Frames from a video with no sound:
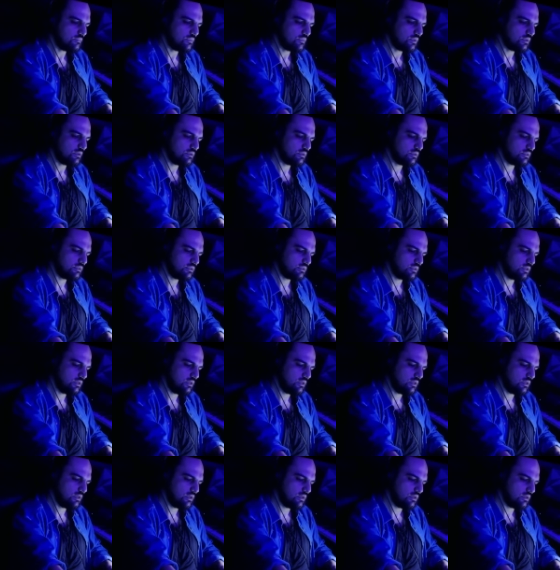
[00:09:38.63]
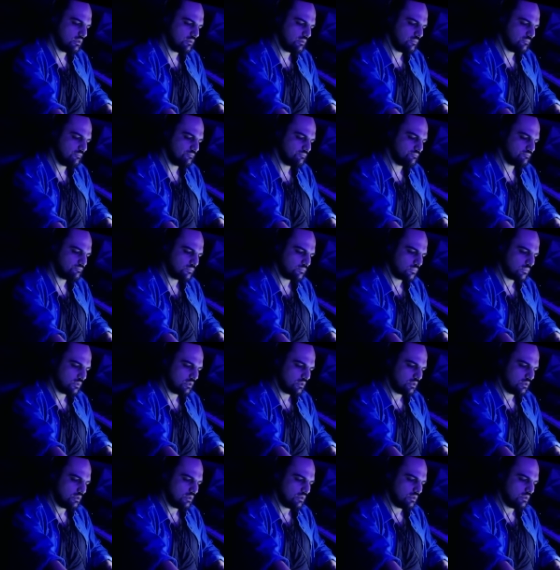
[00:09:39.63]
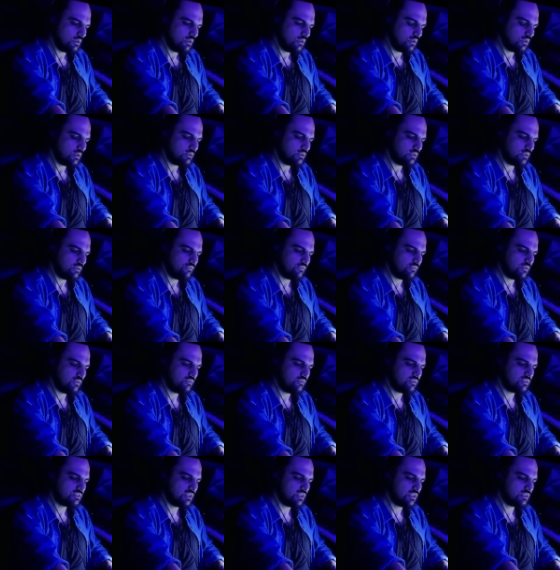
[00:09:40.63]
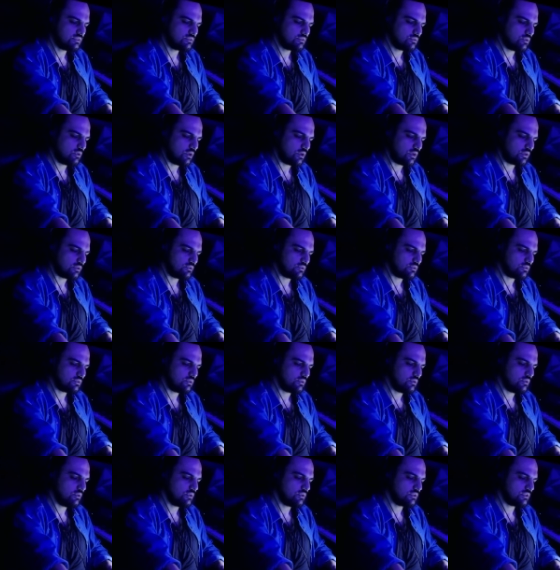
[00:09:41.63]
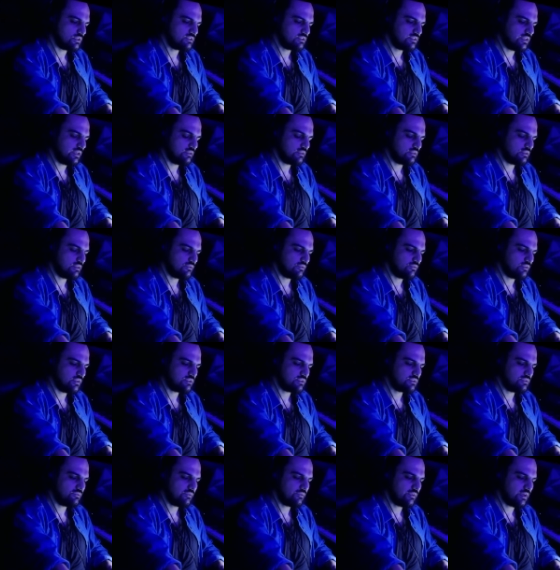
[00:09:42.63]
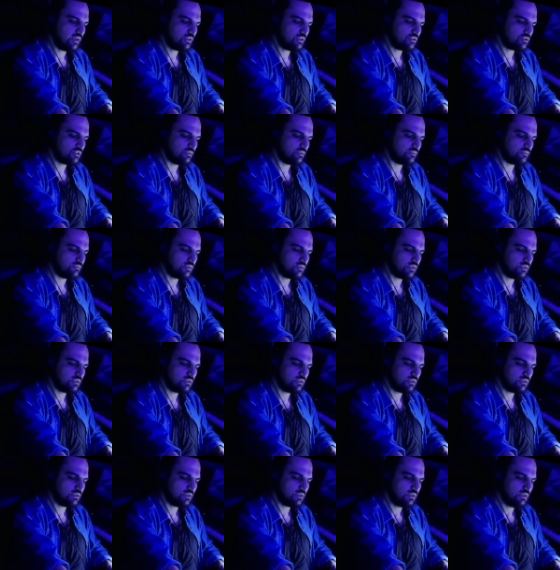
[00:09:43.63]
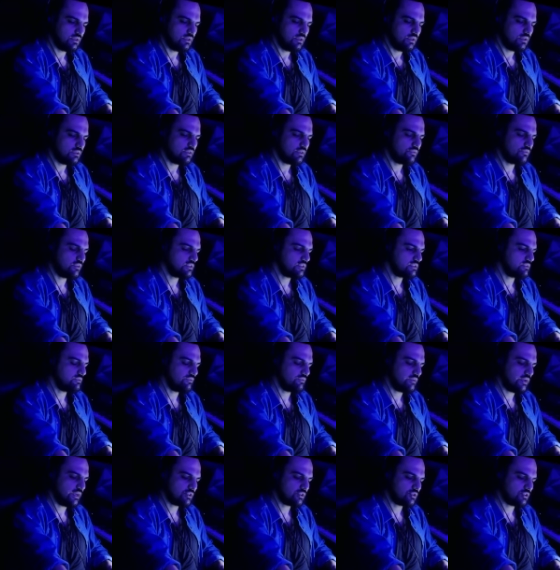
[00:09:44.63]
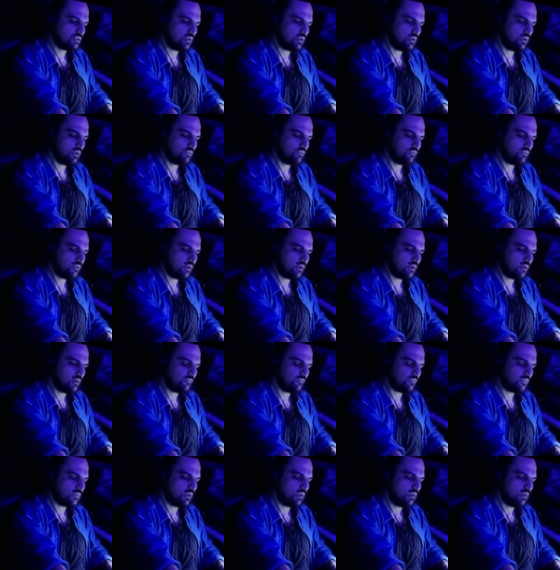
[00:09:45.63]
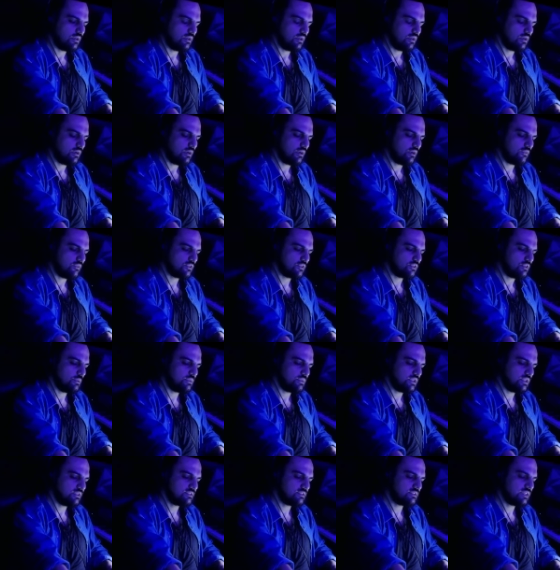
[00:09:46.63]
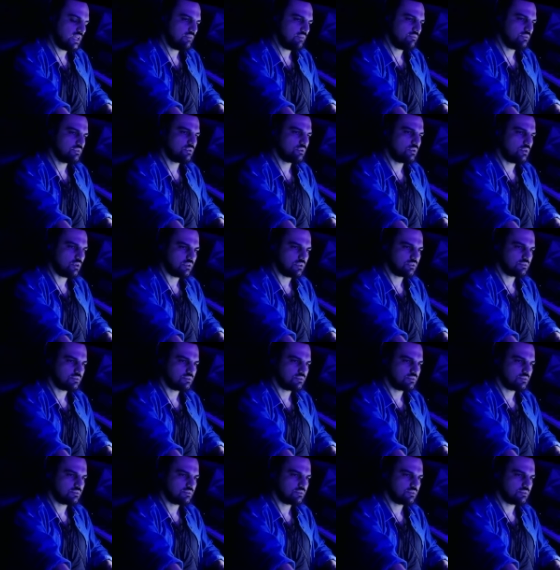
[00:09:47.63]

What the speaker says: the fifth, sixth chord, or the first inversion, the first inversion of a dominant seventh chord,